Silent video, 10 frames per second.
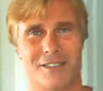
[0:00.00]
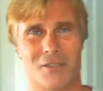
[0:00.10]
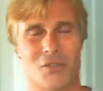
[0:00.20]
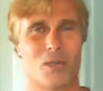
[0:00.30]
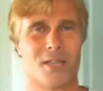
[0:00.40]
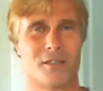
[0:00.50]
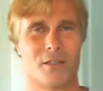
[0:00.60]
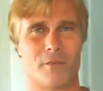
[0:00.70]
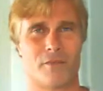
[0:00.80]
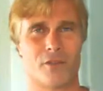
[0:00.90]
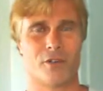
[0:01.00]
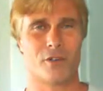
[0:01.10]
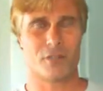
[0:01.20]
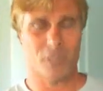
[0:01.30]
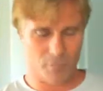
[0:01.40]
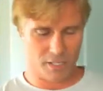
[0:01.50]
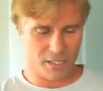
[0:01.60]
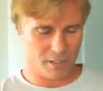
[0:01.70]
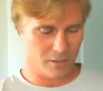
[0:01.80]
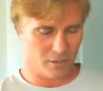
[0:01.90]
the rest is up for your company,
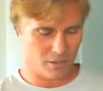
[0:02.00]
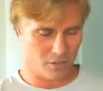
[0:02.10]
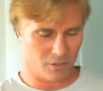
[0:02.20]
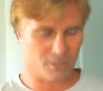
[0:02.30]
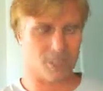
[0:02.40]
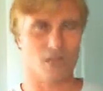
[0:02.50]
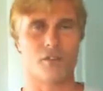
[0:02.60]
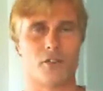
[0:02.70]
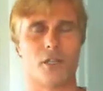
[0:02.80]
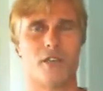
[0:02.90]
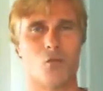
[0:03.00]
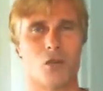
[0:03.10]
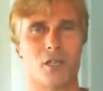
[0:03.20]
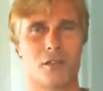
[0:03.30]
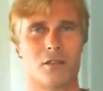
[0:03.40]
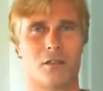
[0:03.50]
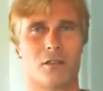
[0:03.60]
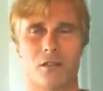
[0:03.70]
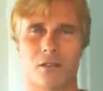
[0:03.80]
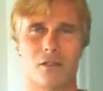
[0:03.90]
yourself, and your loved ones
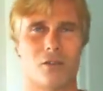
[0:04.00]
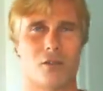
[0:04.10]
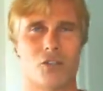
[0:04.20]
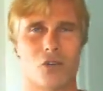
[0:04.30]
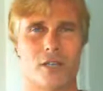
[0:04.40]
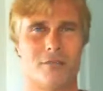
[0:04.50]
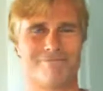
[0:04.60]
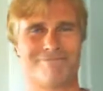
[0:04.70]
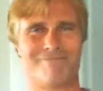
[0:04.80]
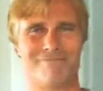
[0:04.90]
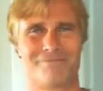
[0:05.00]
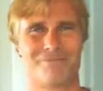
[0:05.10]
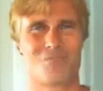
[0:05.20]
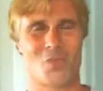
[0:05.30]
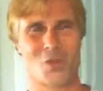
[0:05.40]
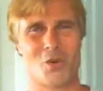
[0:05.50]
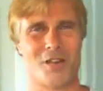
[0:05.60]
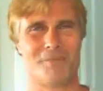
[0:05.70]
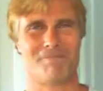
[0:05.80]
to enjoy. All right.